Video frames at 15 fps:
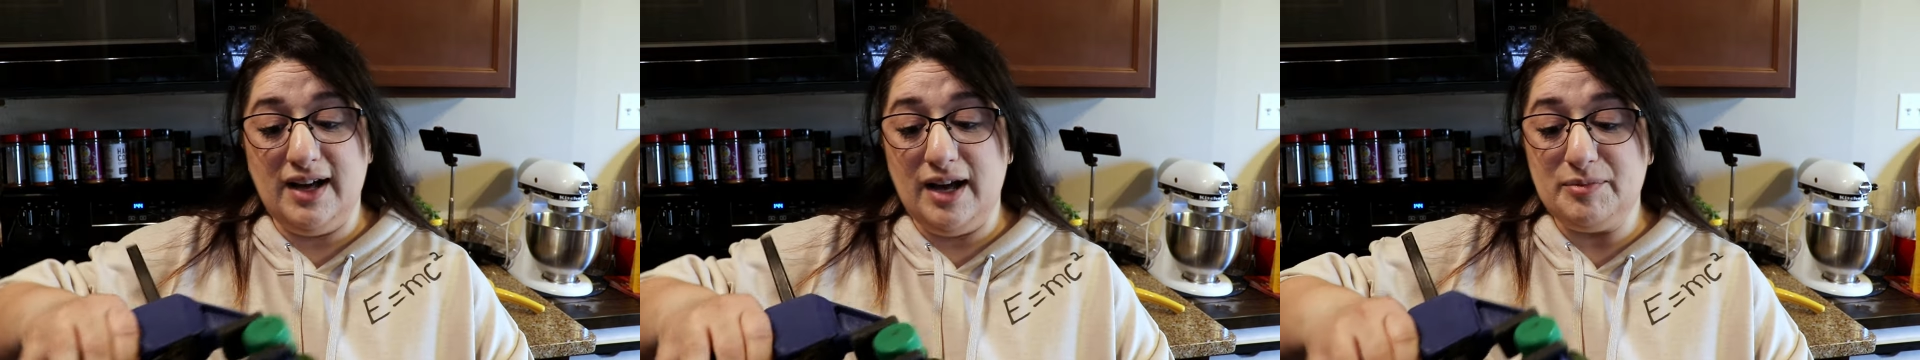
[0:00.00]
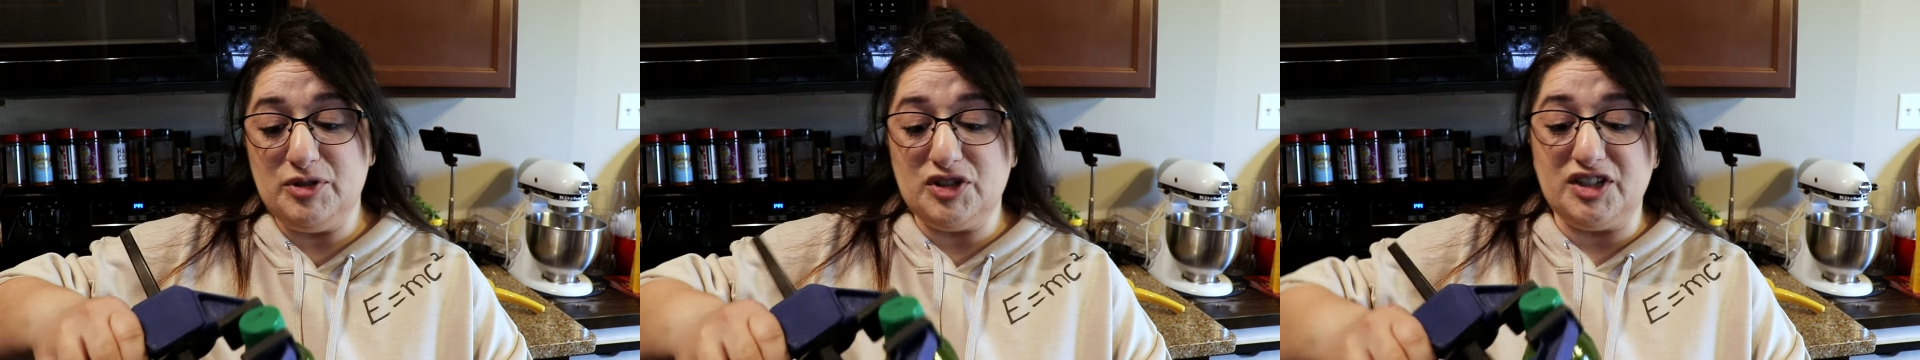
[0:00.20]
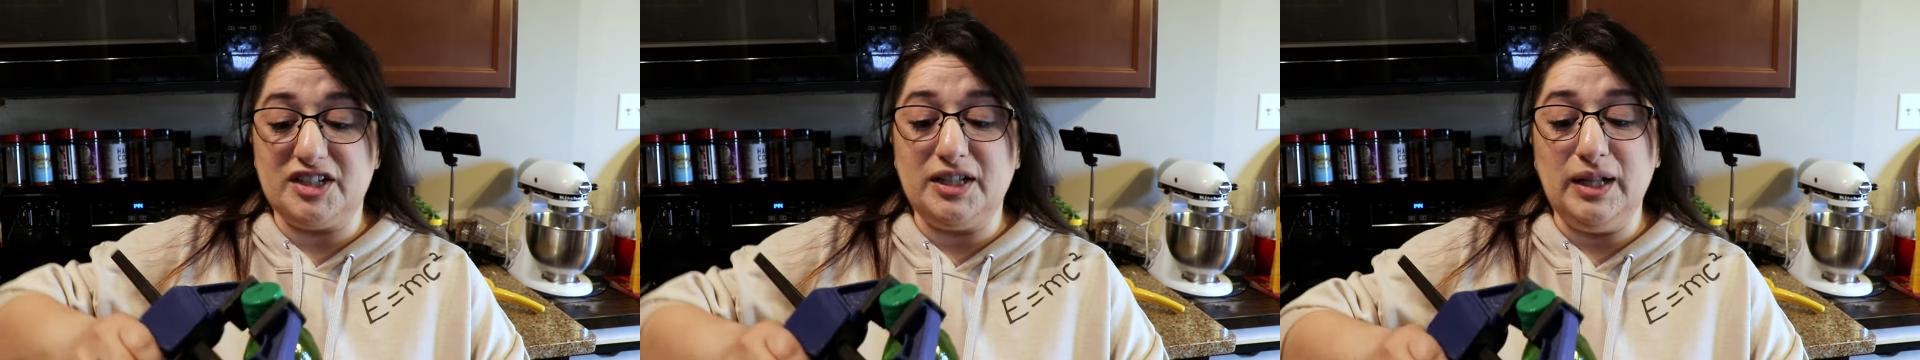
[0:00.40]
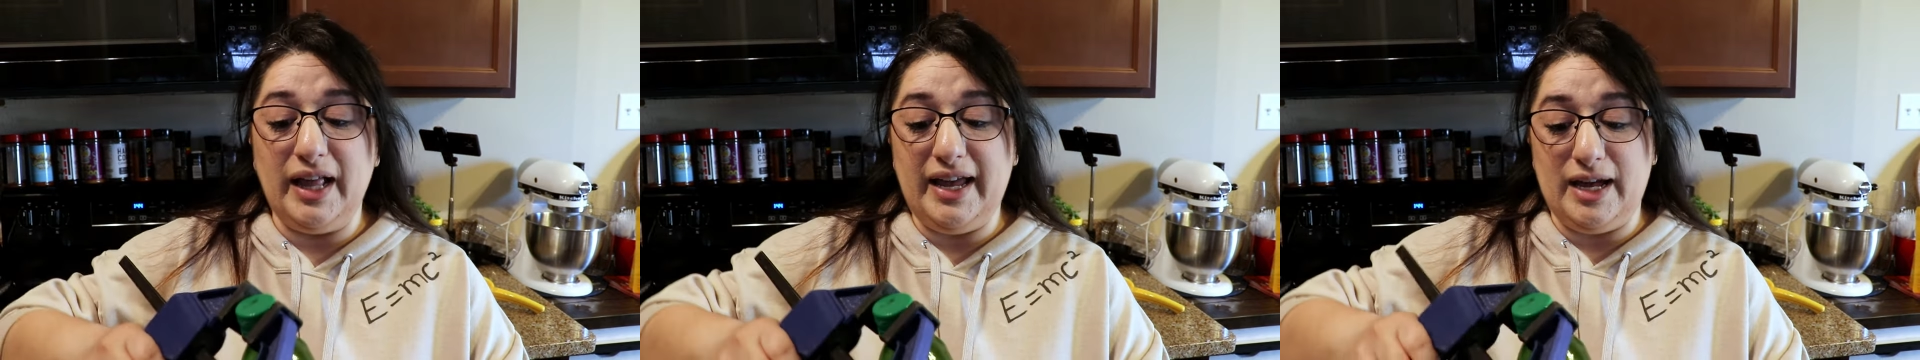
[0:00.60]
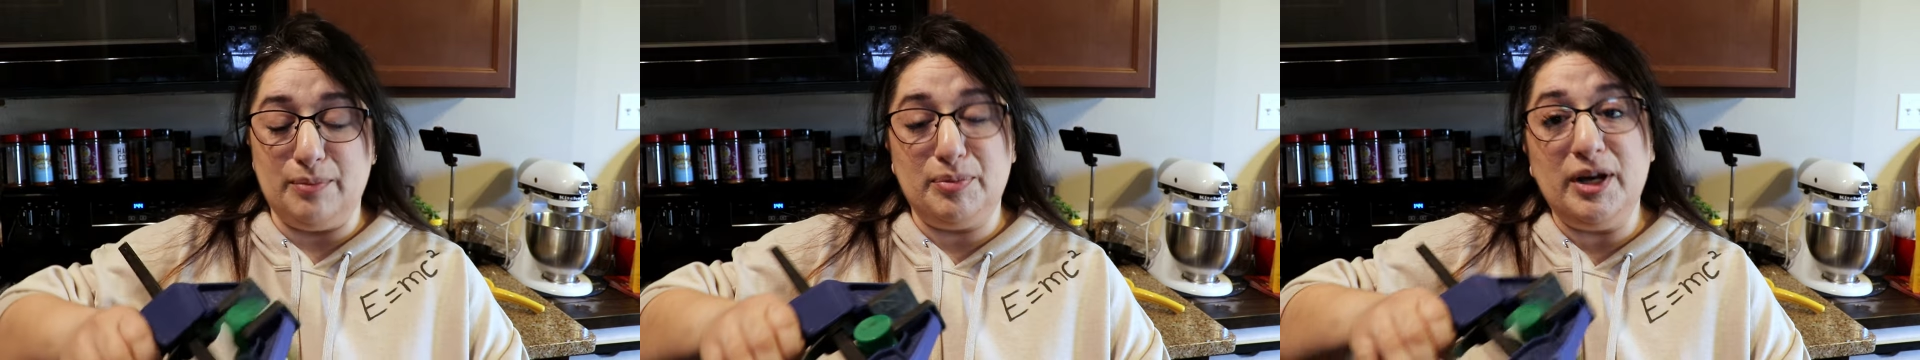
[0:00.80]
I'm using a
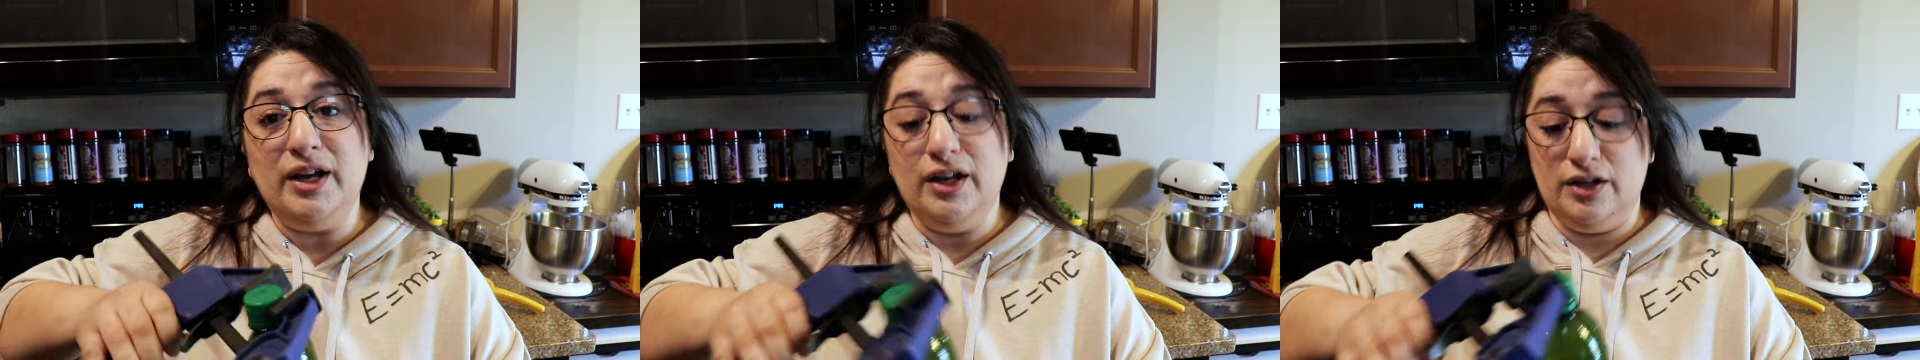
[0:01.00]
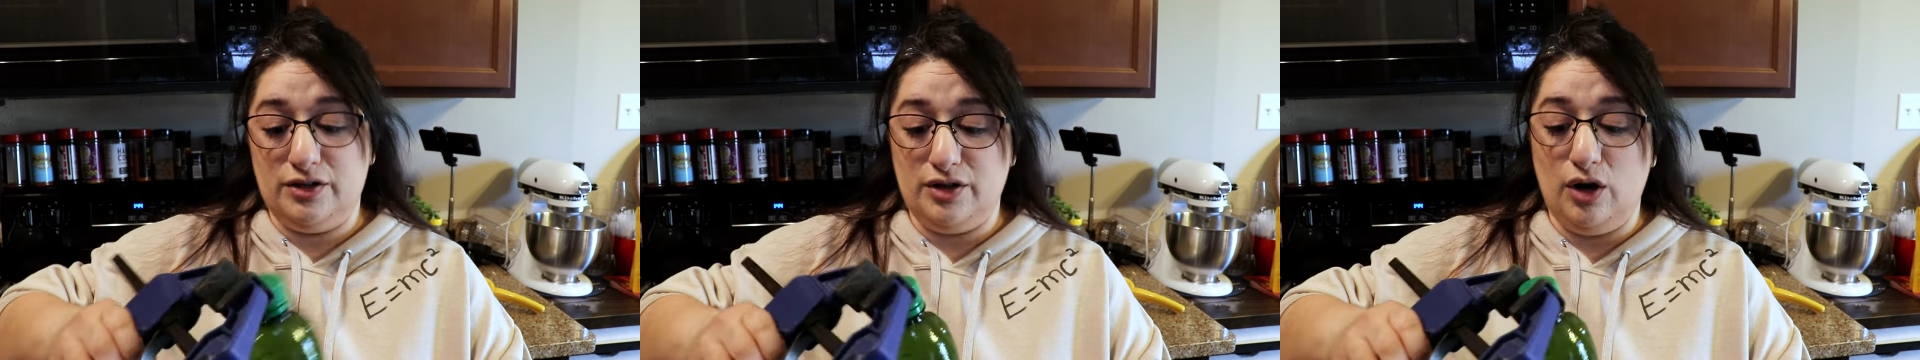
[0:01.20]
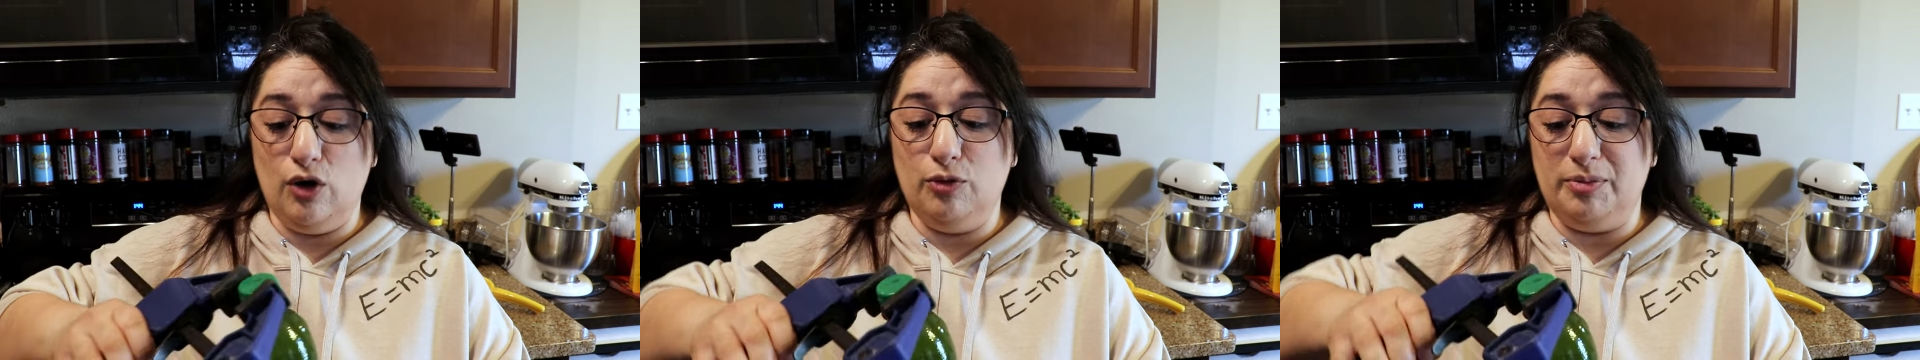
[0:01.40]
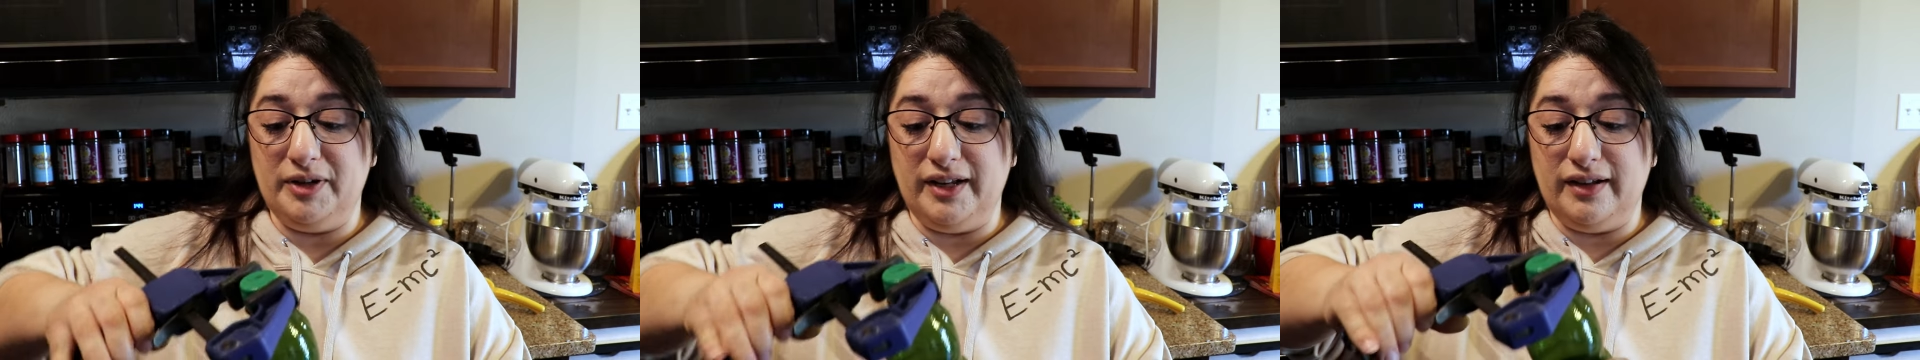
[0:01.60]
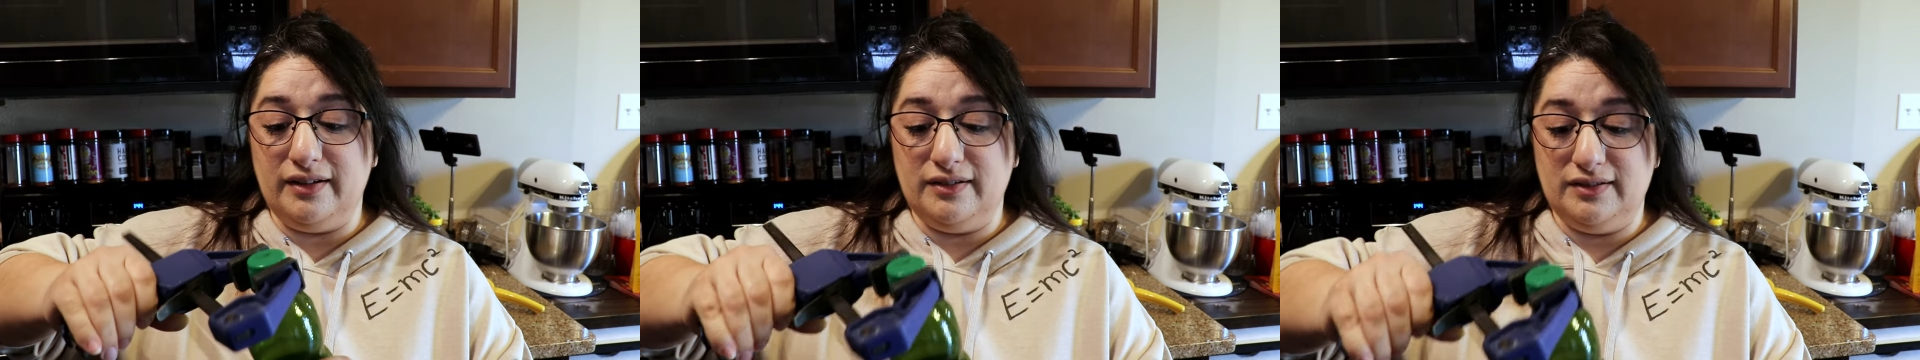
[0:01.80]
clamp to open
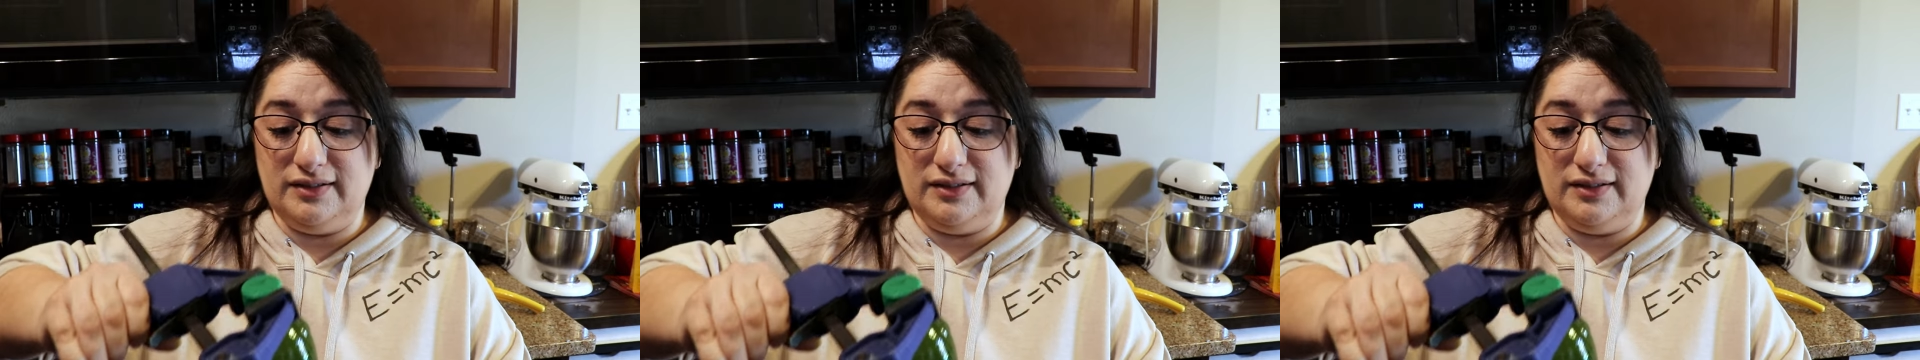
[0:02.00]
it.